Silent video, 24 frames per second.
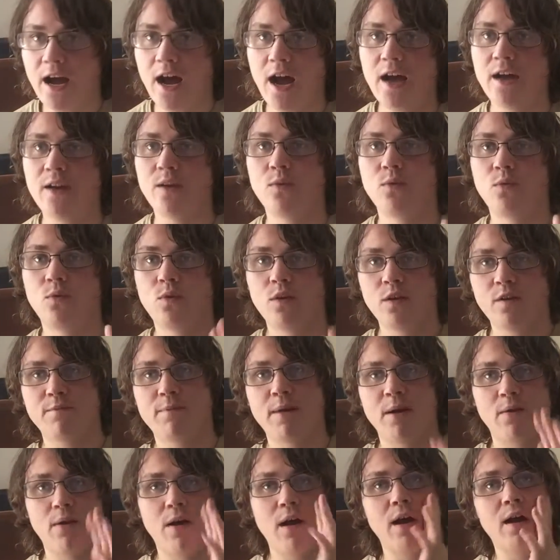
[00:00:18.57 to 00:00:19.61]
got one of
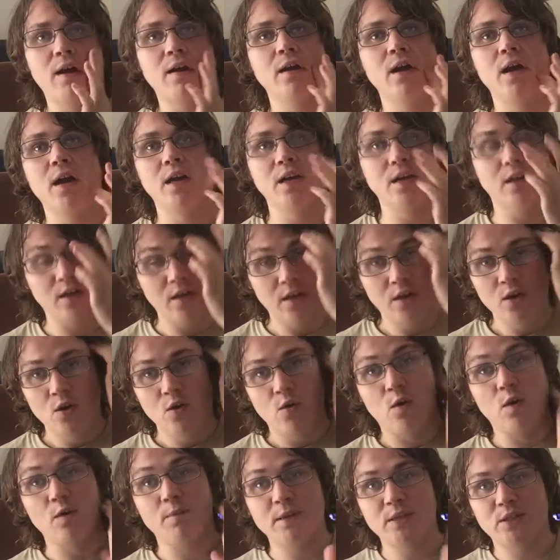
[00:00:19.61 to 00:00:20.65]

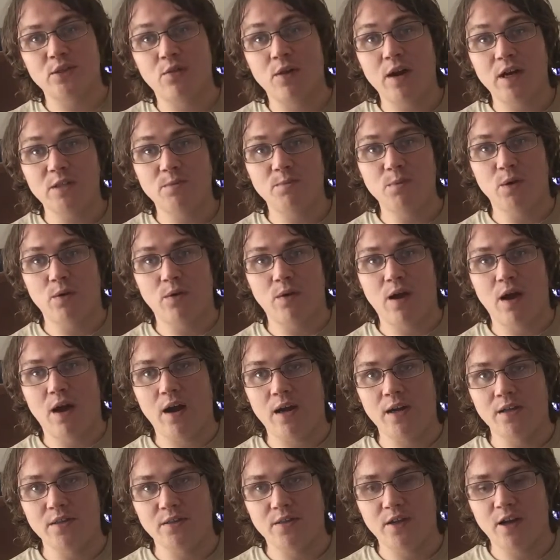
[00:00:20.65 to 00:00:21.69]
my scratch-built
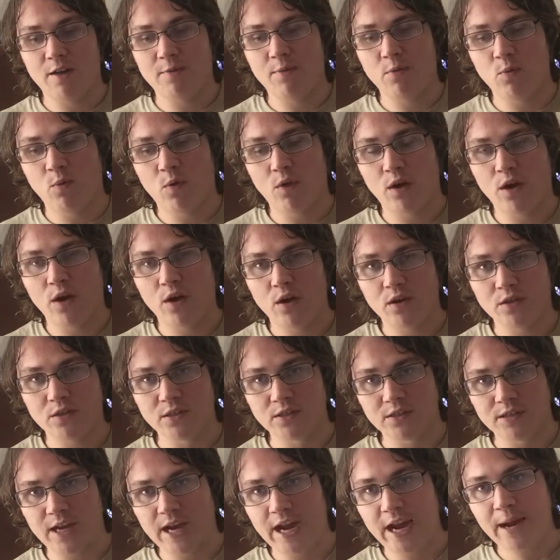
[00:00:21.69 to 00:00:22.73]
rockets that I've been working on
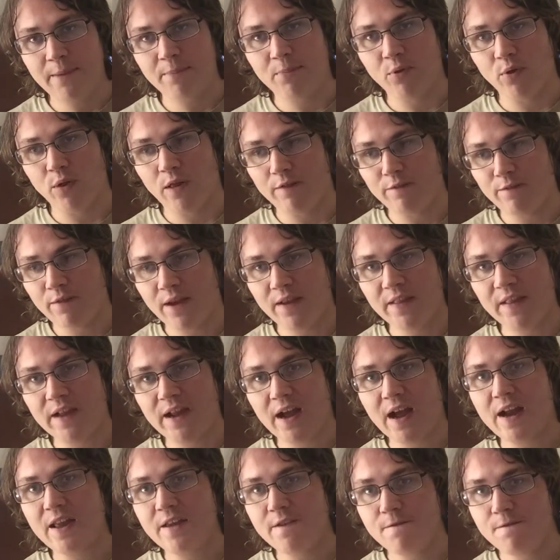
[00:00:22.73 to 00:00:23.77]
since April. I finally
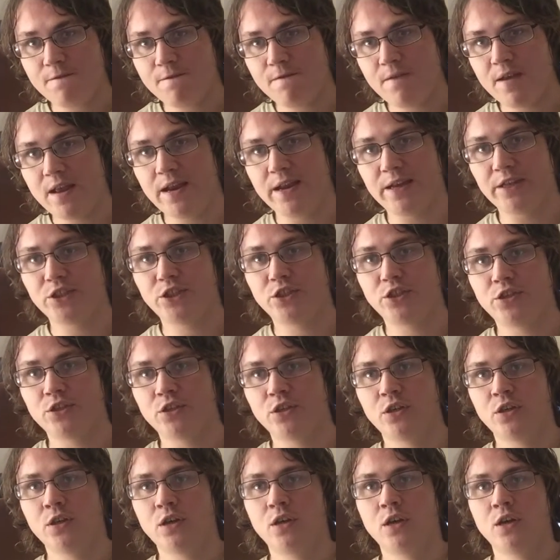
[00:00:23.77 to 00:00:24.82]
got it finished.
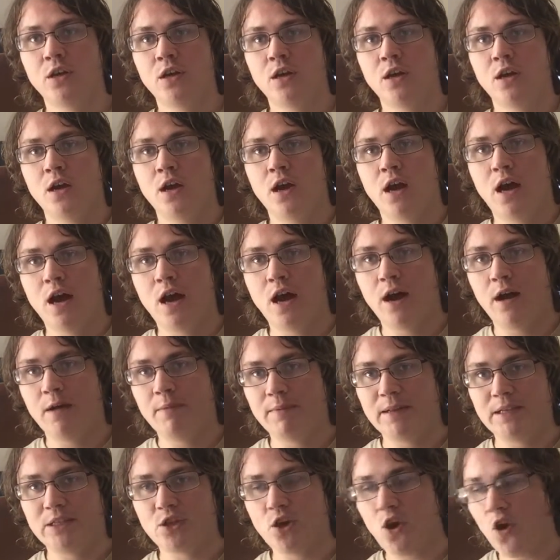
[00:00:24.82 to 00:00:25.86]

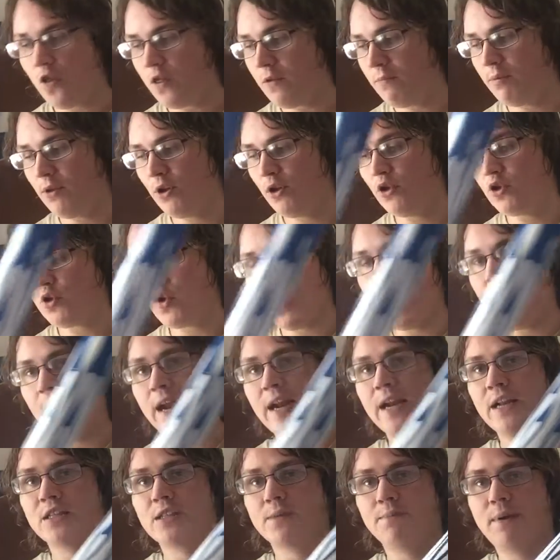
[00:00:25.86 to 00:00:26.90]
It's called the Blue
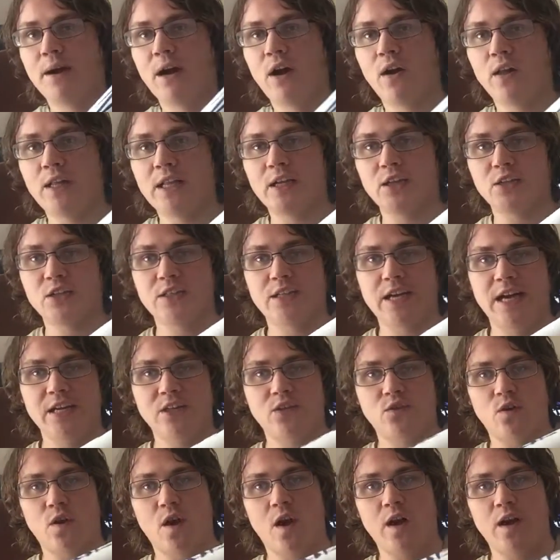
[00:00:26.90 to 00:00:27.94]
Dragon. It's a parallel
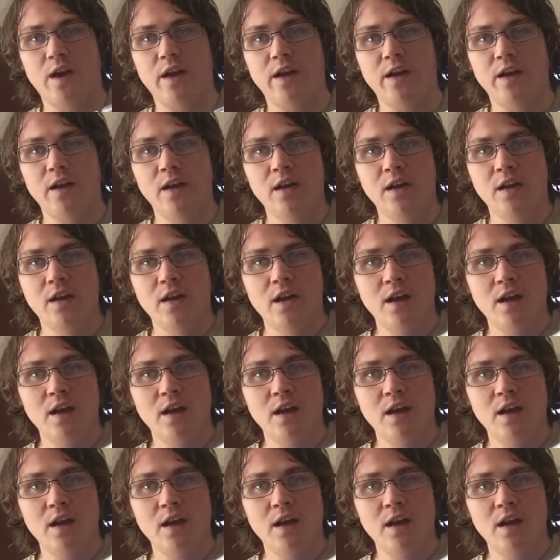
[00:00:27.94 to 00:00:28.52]
staged rocket.